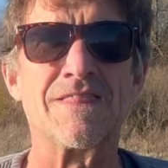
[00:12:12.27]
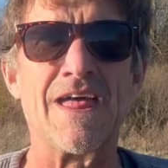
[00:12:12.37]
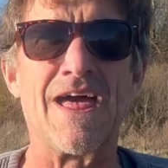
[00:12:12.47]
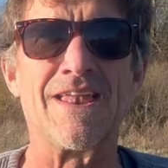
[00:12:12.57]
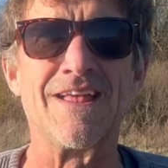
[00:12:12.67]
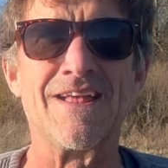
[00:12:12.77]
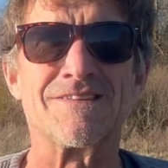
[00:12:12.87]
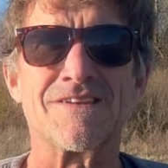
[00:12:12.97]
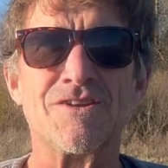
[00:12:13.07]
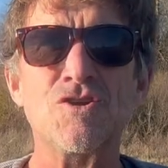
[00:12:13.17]
that
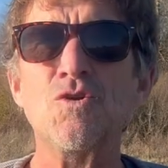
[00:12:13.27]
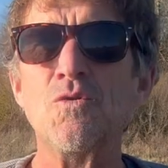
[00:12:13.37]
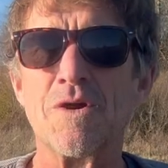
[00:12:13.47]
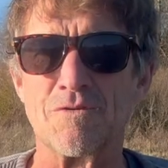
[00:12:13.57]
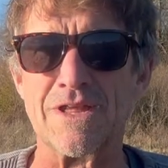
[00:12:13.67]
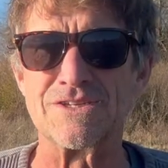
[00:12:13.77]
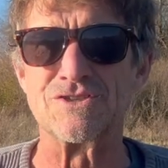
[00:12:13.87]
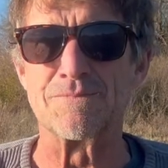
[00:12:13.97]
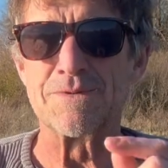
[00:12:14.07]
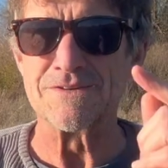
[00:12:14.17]
it's a new
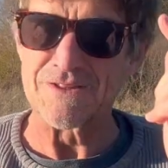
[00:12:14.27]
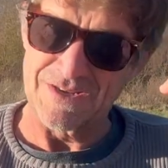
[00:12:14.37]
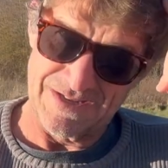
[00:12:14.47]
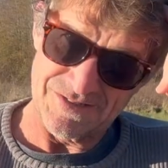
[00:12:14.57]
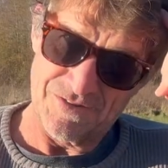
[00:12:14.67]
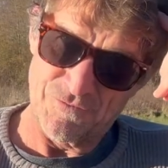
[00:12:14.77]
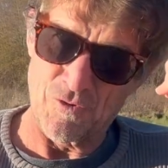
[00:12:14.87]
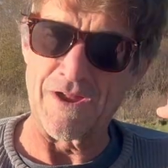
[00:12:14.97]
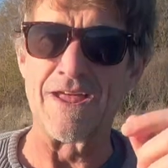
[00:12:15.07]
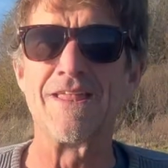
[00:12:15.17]
relationship because of the kiss on the
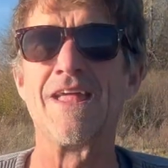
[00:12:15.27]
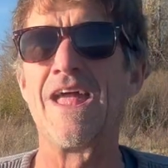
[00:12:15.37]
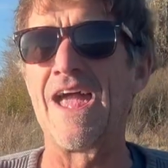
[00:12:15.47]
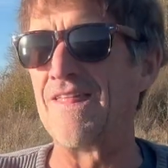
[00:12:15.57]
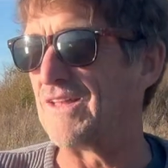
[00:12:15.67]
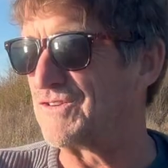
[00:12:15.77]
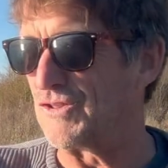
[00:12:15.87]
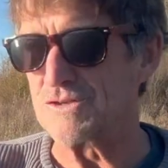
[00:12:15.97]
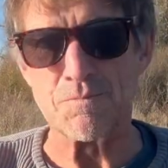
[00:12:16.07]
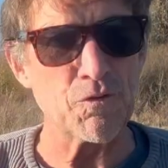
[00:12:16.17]
forehead and that she
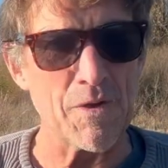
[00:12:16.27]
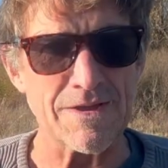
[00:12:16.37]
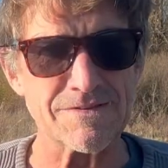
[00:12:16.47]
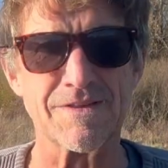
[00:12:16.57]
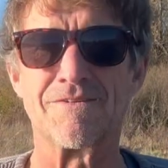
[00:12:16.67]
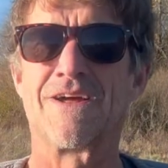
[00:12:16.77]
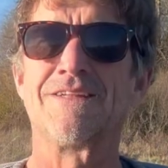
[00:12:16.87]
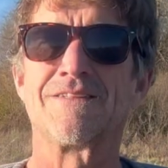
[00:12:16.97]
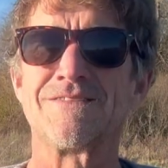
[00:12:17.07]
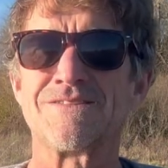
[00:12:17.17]
looks both ways,
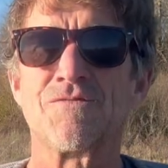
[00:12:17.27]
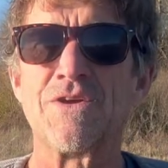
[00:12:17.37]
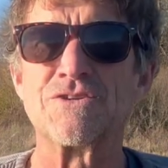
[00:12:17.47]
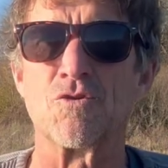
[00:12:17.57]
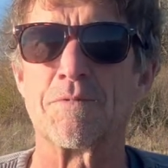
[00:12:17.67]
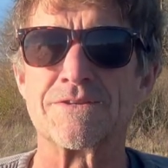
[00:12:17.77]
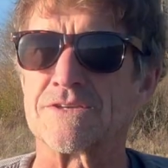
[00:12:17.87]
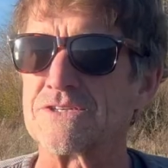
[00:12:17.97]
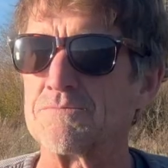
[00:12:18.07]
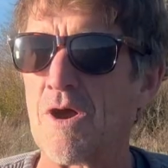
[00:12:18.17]
right? It's just a visual, but it's a
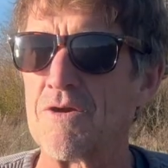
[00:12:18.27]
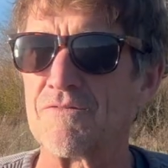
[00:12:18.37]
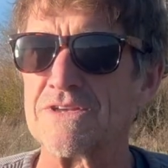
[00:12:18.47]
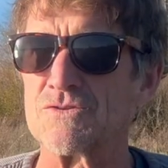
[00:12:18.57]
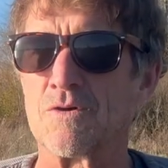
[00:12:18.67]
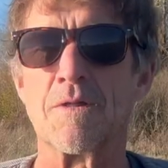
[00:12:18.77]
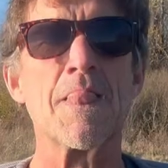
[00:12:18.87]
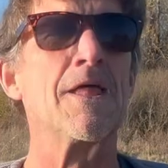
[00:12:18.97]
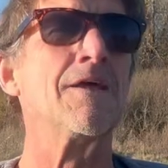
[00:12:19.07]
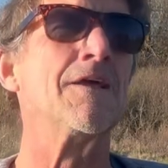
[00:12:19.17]
smart visual.
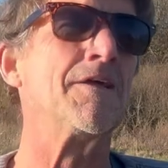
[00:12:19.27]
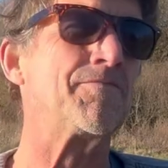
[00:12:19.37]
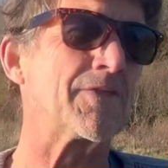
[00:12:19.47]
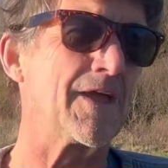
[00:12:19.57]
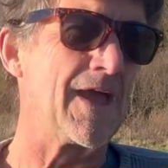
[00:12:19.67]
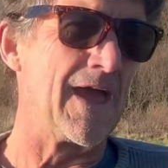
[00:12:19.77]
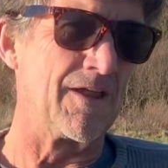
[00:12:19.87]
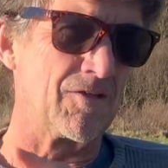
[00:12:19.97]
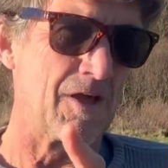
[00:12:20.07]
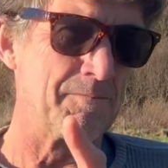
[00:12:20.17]
And
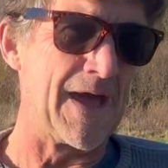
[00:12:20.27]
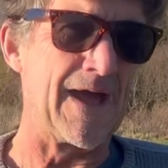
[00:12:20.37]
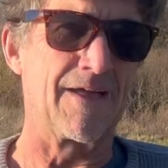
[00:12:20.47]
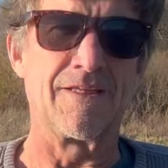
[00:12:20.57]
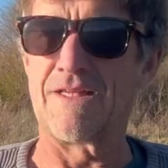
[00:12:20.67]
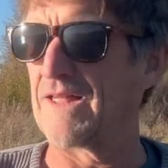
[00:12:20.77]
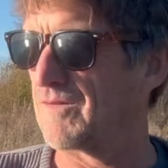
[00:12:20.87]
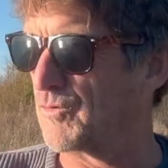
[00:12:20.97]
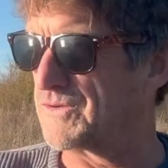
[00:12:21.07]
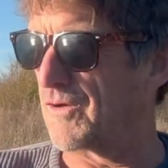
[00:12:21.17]
it'll come back,
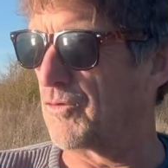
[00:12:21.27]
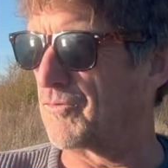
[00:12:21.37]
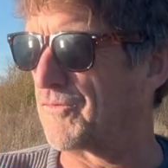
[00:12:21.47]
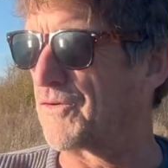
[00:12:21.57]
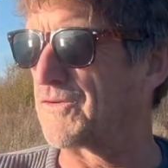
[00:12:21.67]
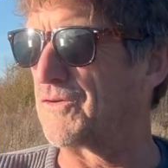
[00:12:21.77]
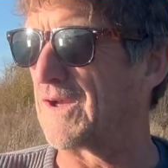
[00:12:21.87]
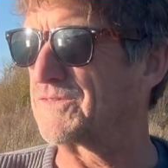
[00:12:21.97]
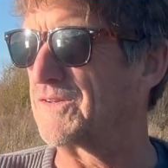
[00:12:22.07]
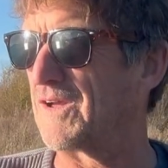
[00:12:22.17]
which I will refer to
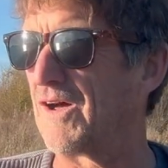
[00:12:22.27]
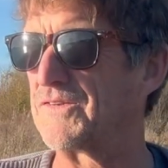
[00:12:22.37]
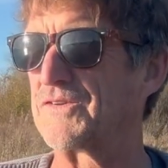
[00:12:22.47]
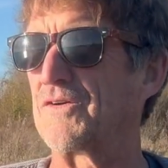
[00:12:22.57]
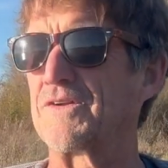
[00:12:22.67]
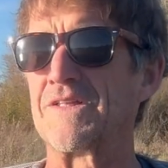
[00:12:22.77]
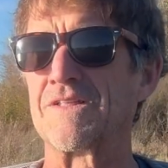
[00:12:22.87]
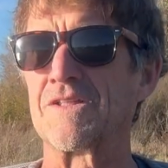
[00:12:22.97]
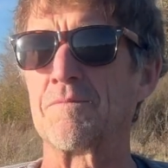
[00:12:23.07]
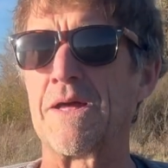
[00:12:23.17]
actually also in a
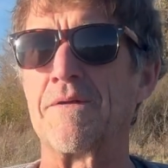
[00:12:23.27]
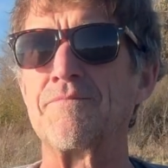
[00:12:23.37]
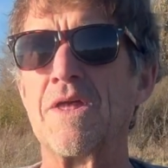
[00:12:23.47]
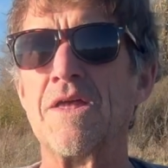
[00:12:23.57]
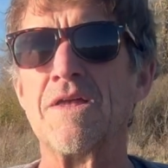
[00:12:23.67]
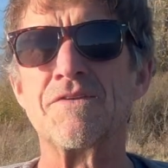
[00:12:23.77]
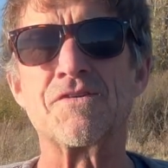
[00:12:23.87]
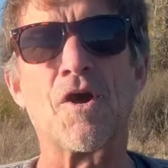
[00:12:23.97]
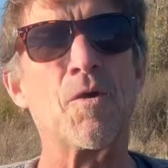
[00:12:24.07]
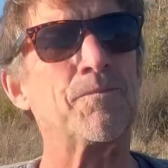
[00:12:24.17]
little bit.
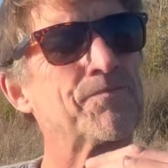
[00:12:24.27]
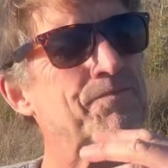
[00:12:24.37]
So